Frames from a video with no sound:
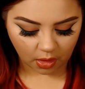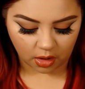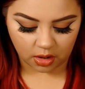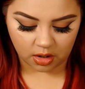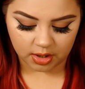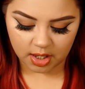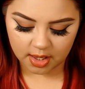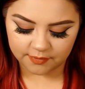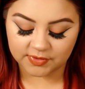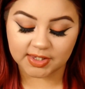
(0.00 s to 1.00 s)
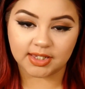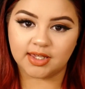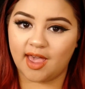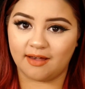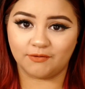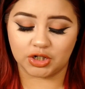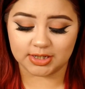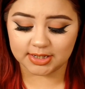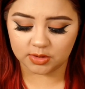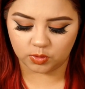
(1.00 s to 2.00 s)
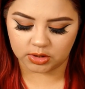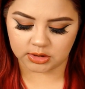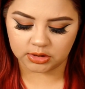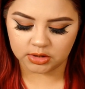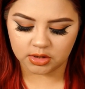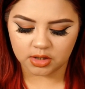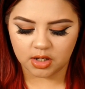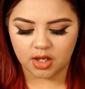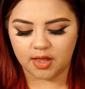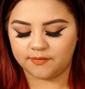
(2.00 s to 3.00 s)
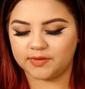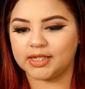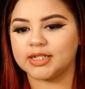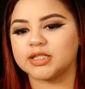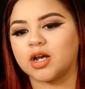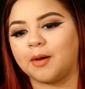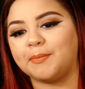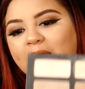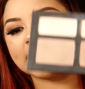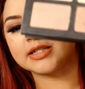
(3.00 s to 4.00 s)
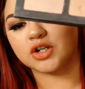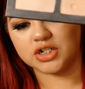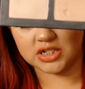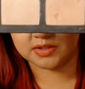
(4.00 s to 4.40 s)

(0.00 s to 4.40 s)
On the Kat Von D one, the top pans are